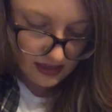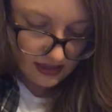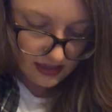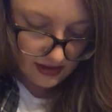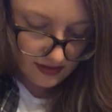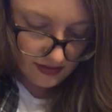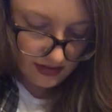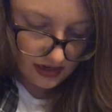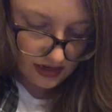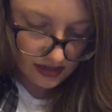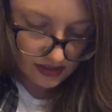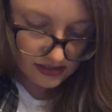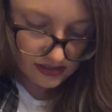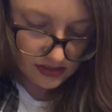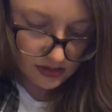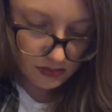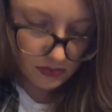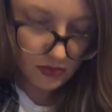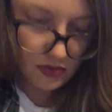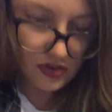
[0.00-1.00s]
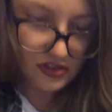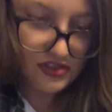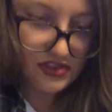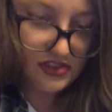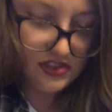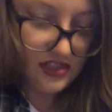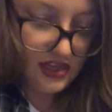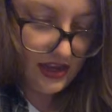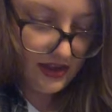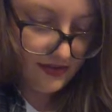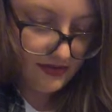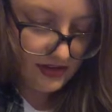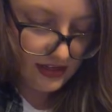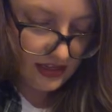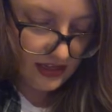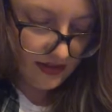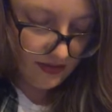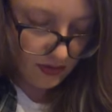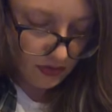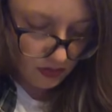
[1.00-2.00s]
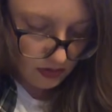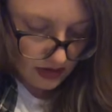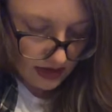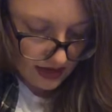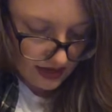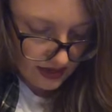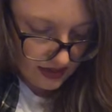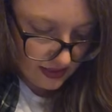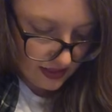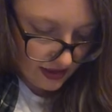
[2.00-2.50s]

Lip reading: giving us some more stuff to give away.